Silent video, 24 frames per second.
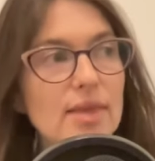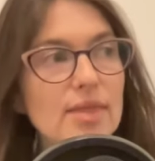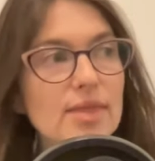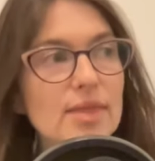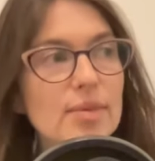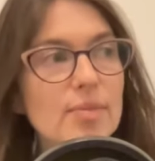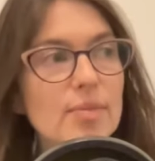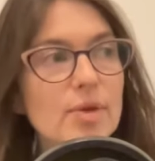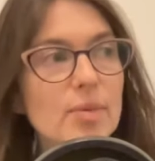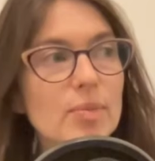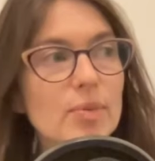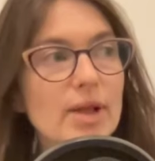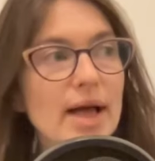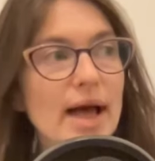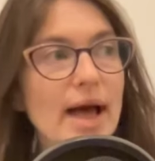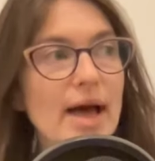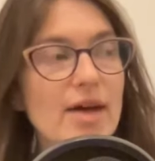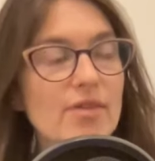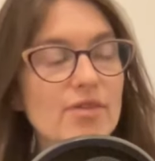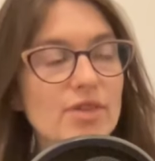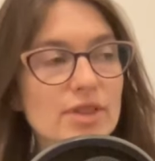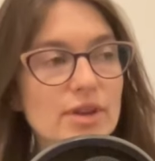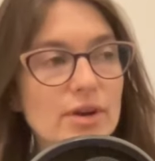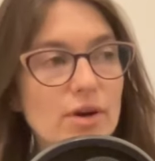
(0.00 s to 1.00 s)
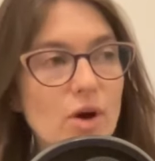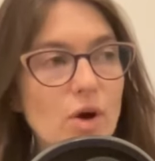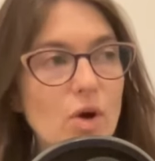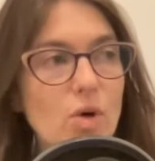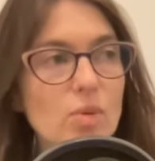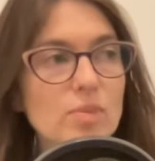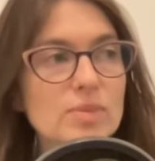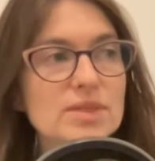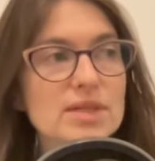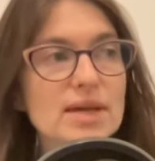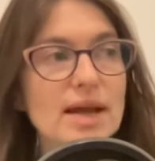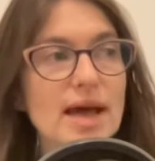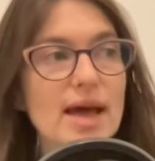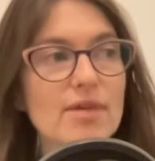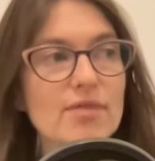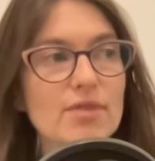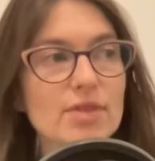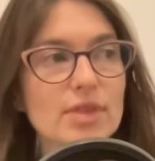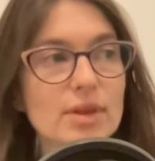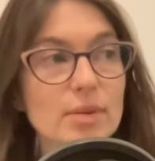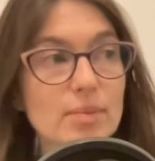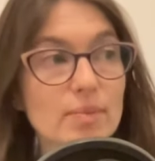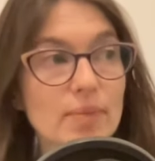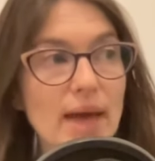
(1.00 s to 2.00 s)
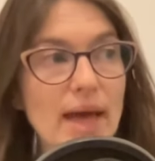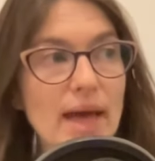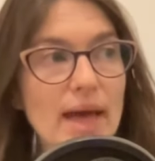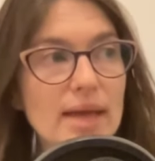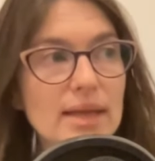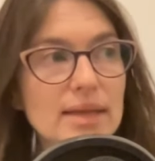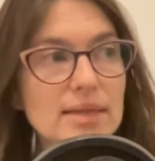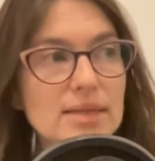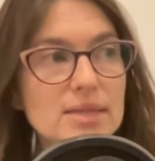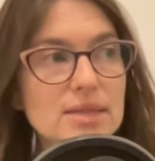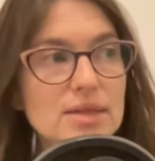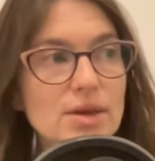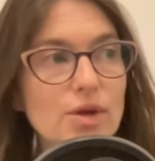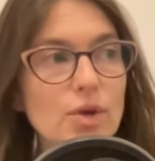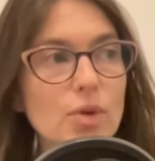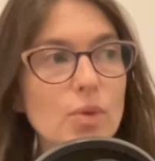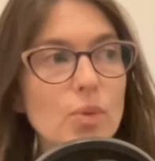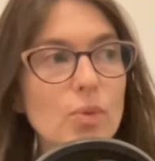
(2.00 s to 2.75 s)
that people have in their homes and have in their beds,